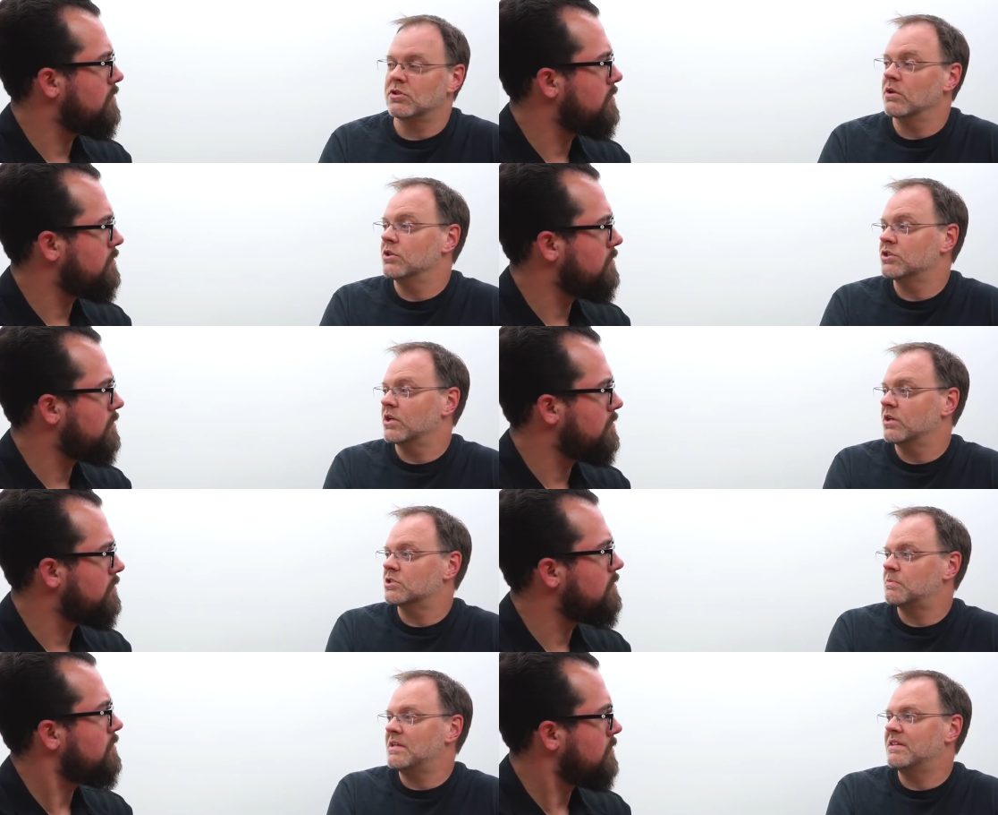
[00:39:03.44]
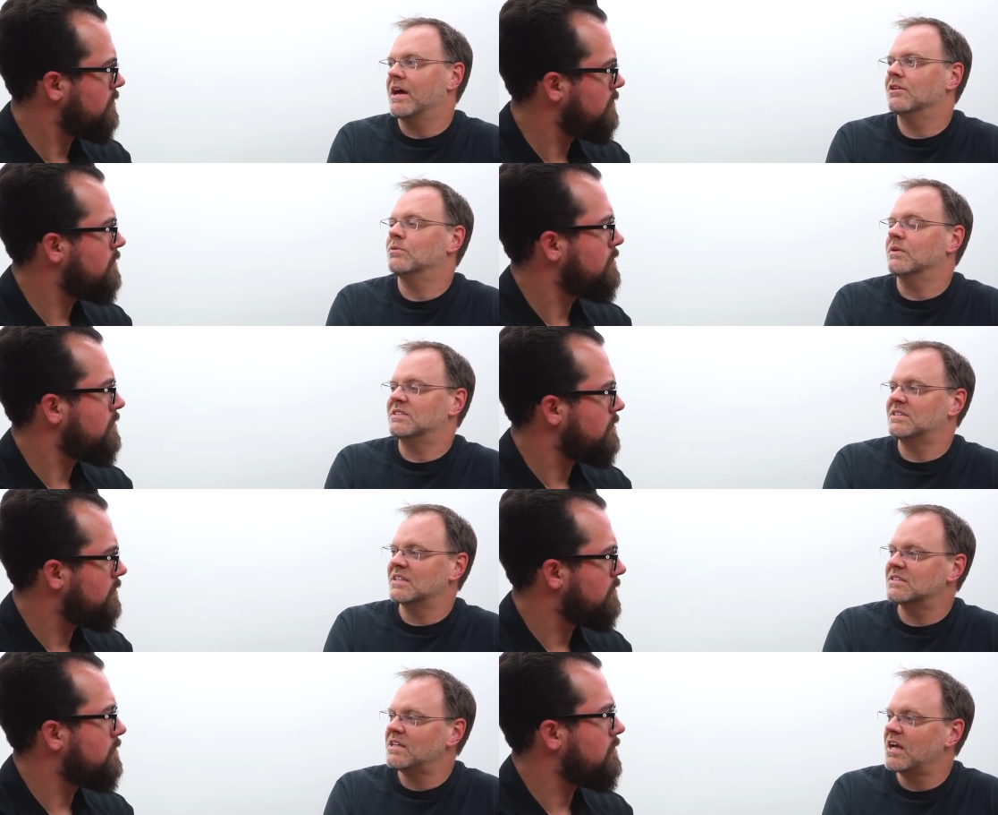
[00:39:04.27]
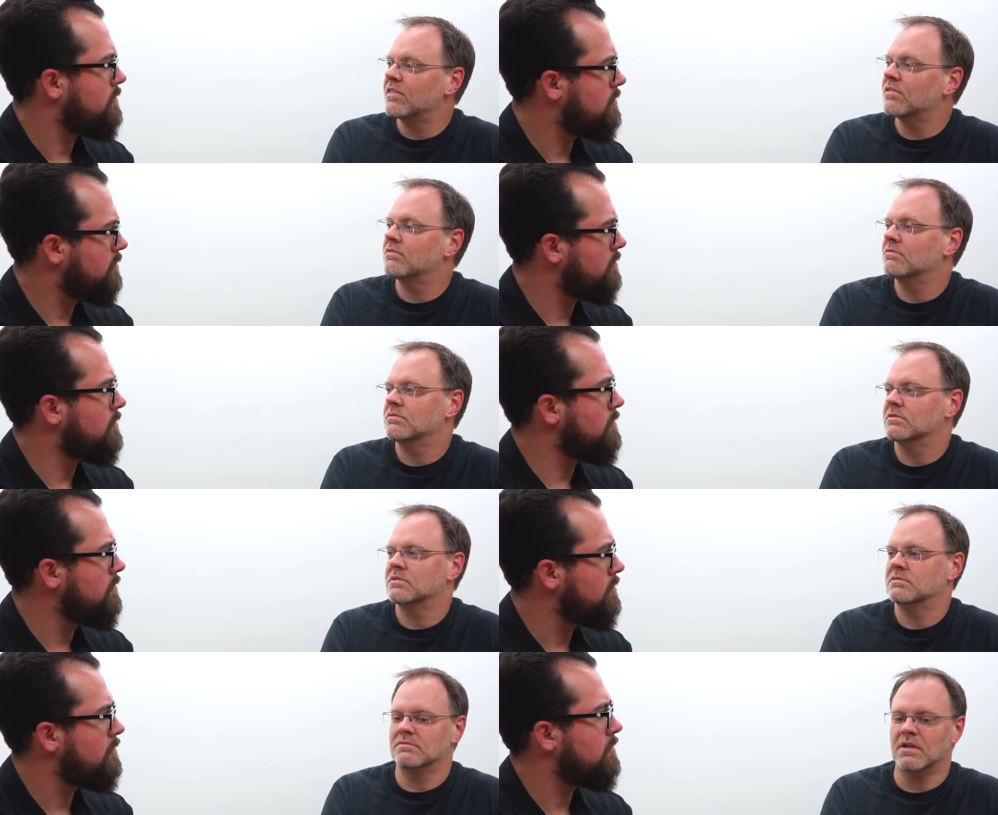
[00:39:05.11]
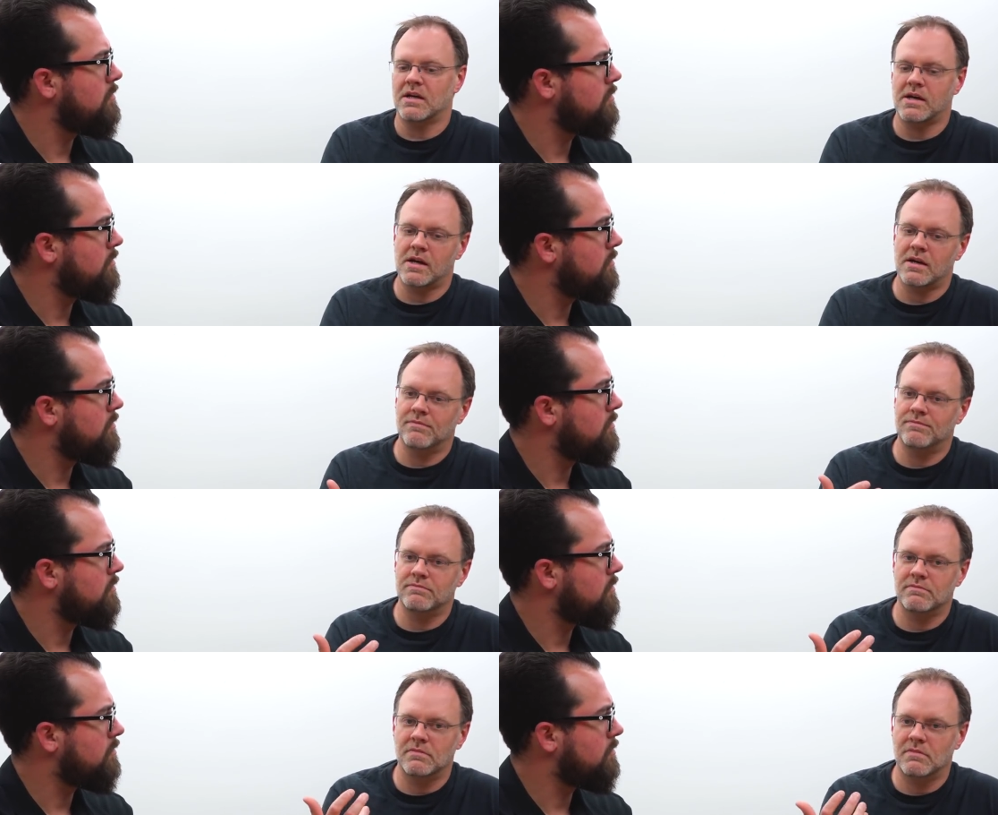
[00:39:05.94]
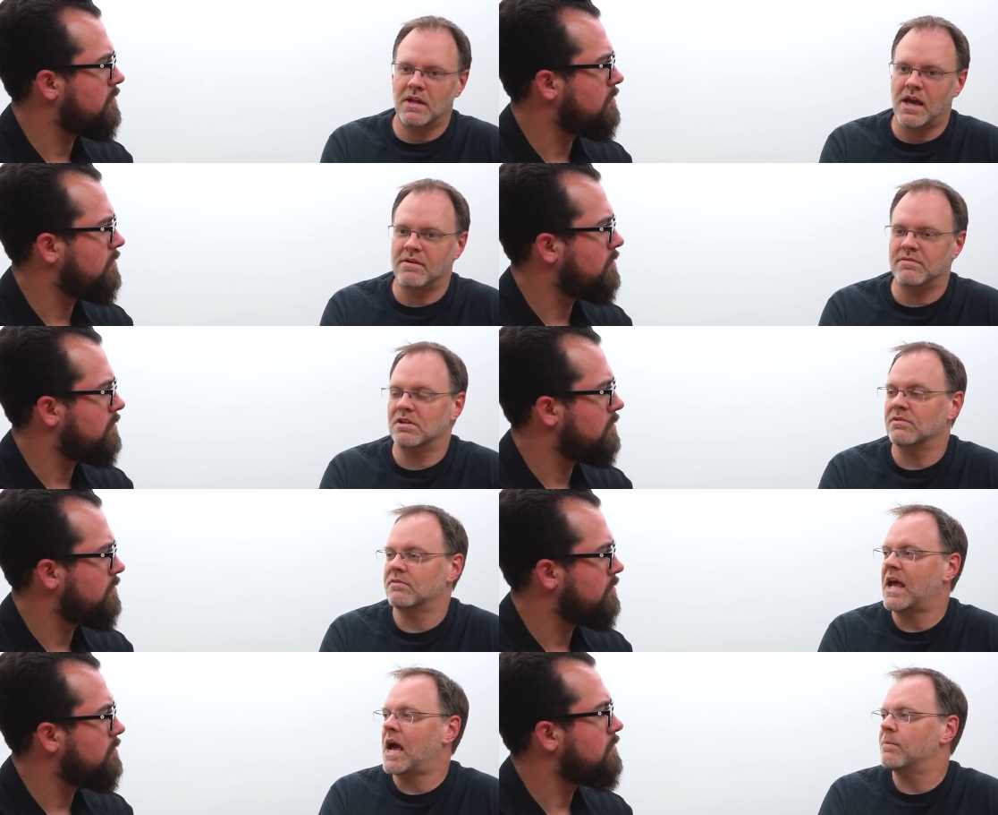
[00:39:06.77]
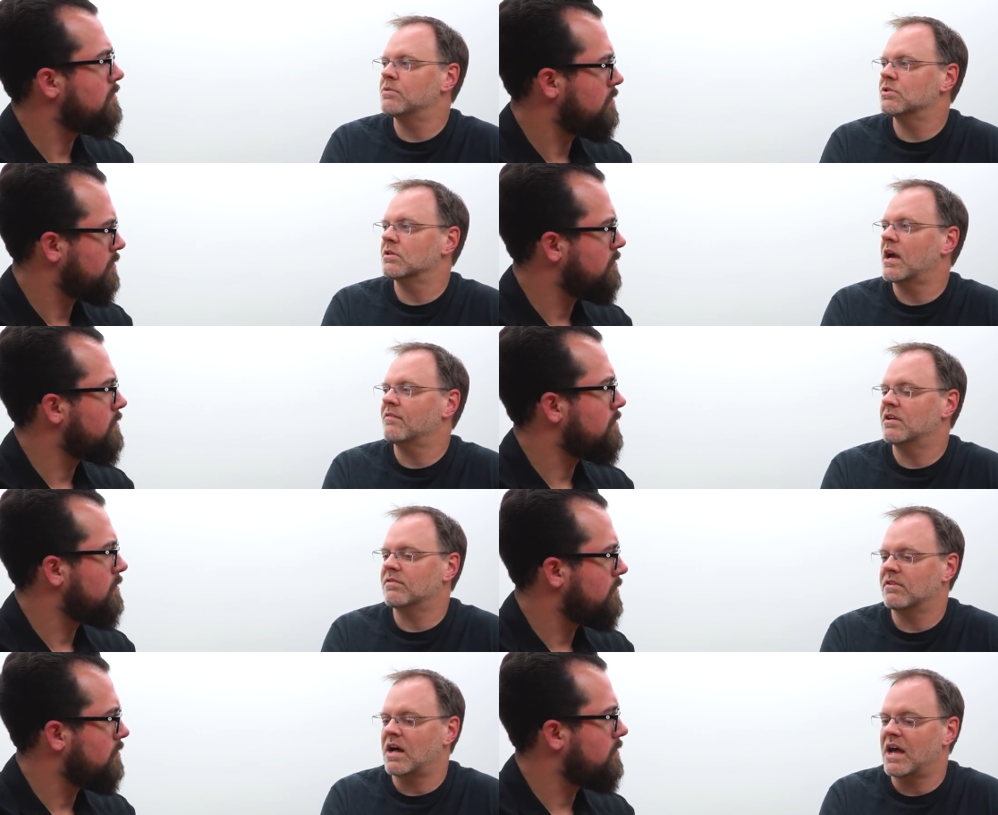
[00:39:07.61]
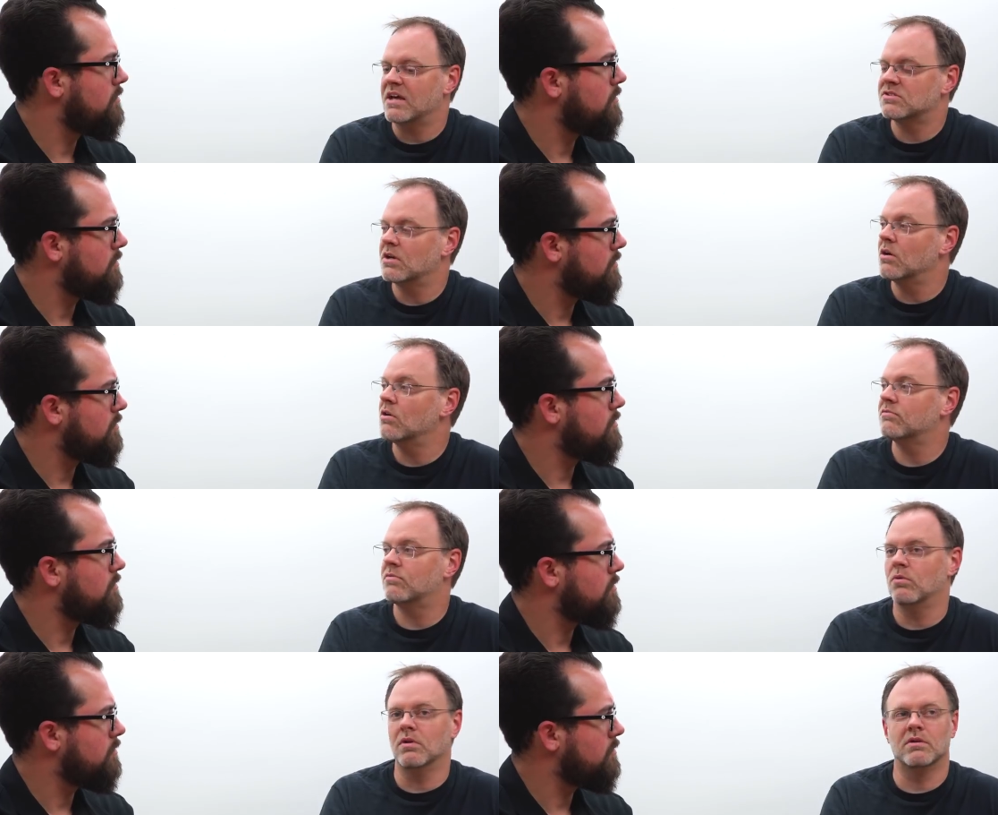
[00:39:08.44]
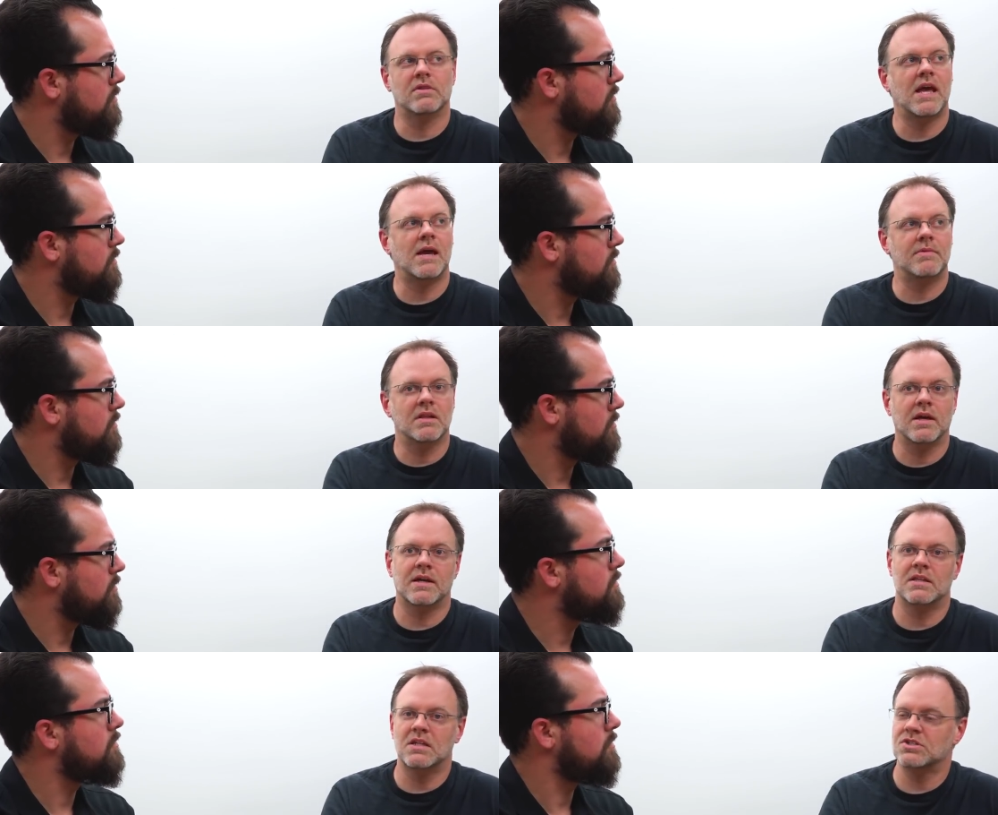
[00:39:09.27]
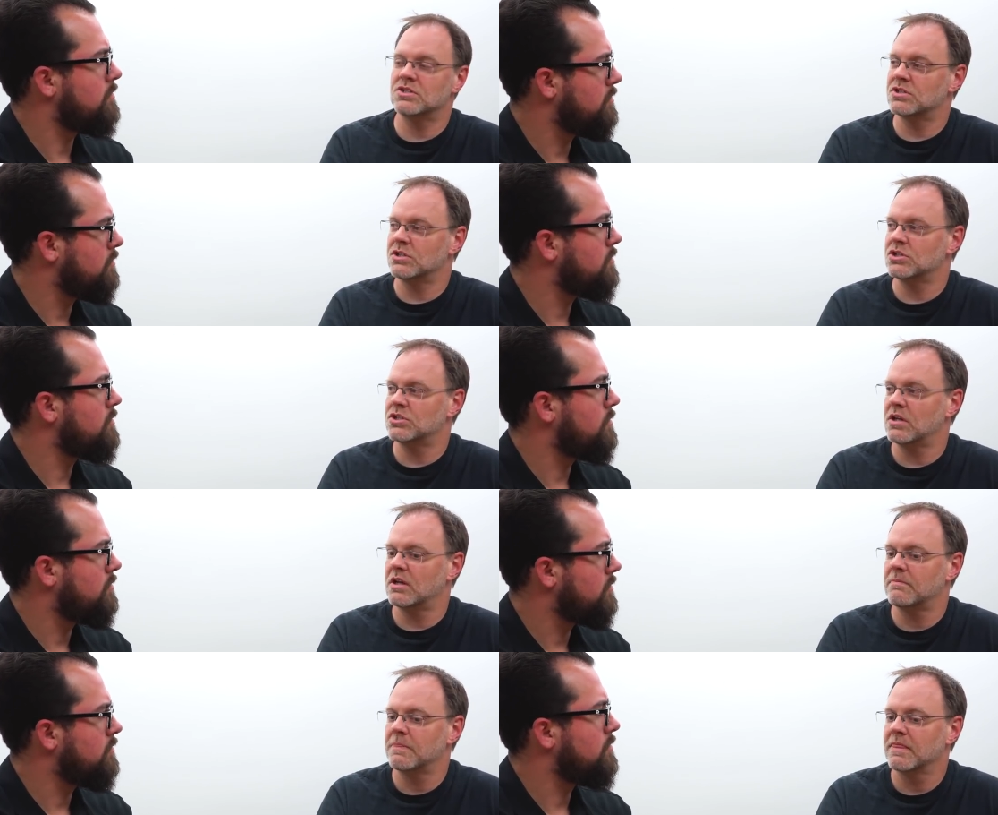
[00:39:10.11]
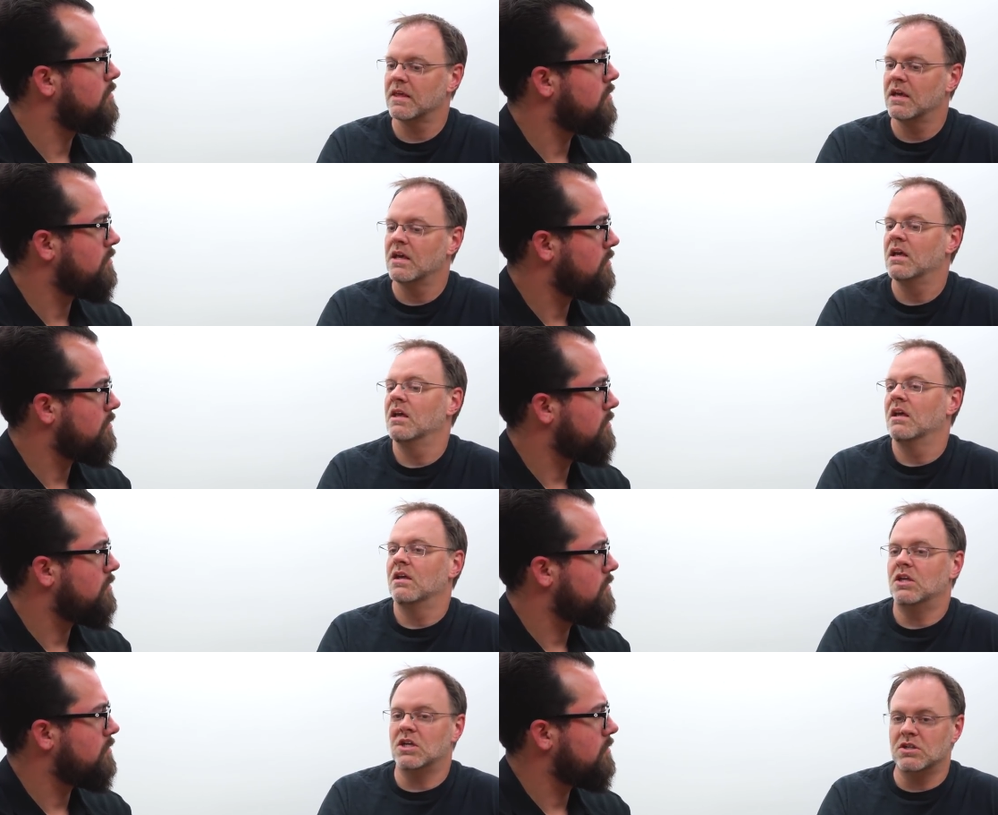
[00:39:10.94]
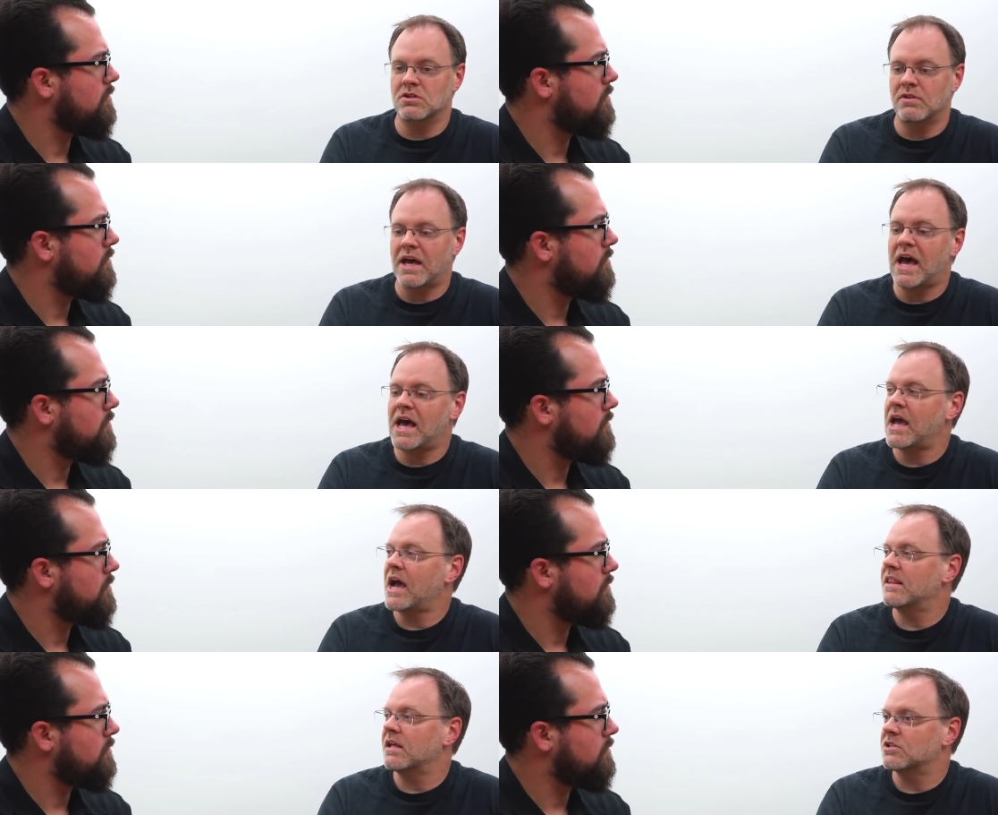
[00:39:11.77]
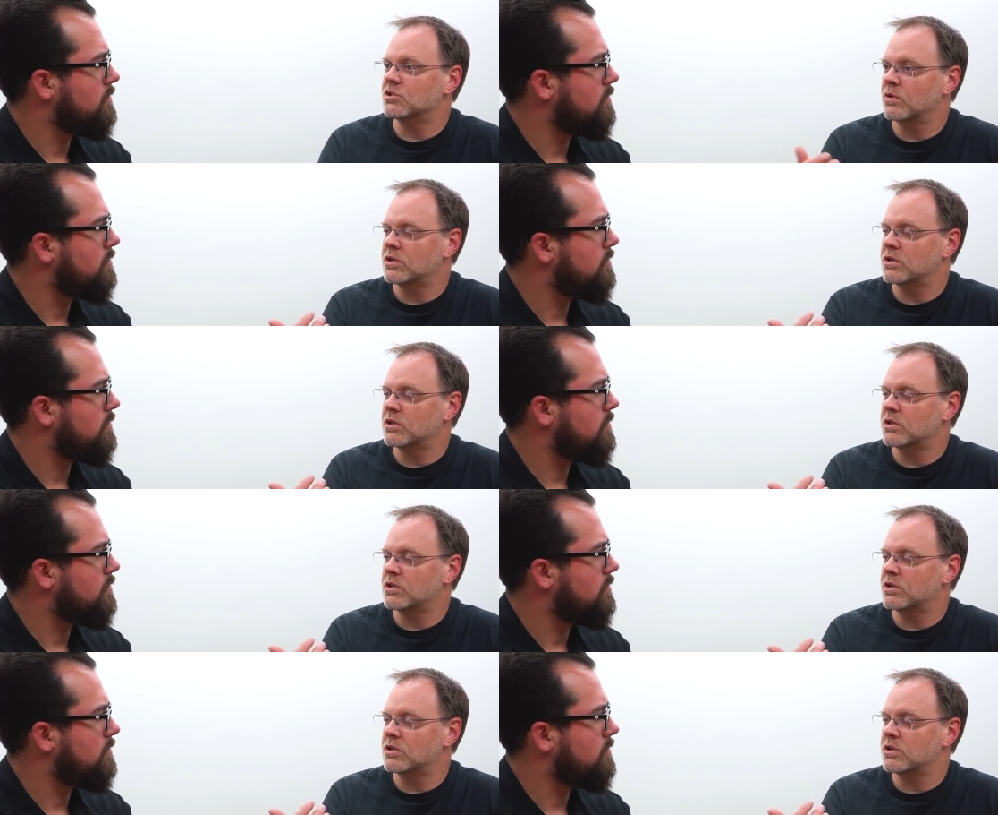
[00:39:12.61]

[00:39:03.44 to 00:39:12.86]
Speaker 1: slow your shutter speed down to a 60th, mm-hmm. uh, have a different aperture, have a different ISO for the ambient light conditions that you're shooting. You can do that and then